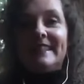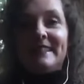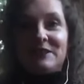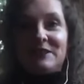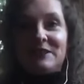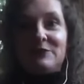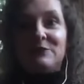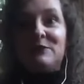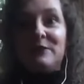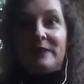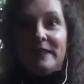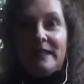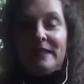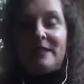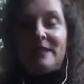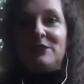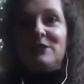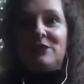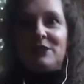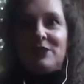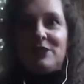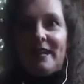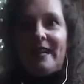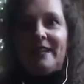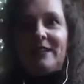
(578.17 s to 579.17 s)
It's really
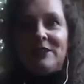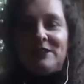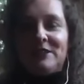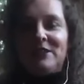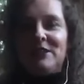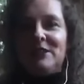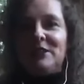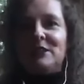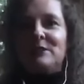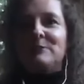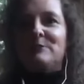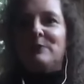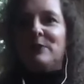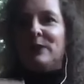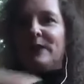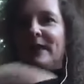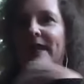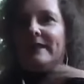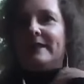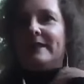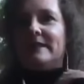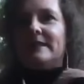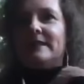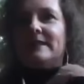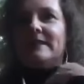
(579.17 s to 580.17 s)
strange. You just put
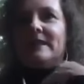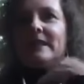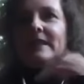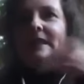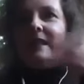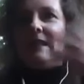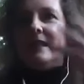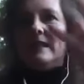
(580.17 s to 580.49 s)
out this